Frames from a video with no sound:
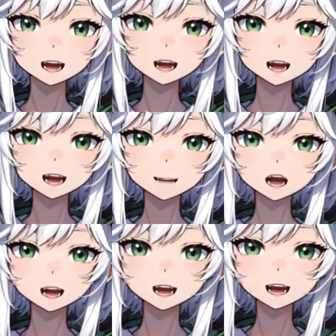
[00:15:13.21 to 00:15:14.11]
you'll get
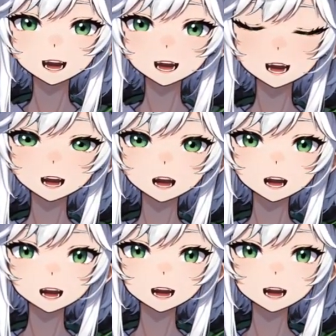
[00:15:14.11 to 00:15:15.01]
things later
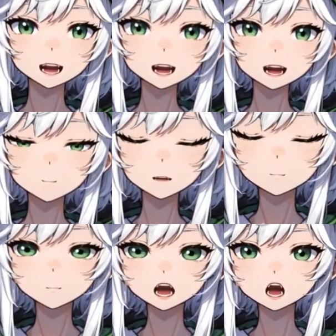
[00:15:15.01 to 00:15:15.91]
on like booze
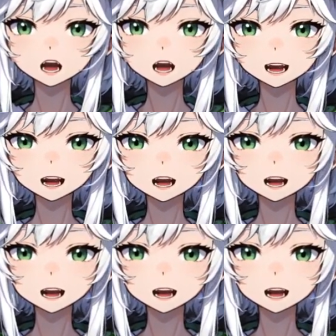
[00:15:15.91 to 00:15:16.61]
generator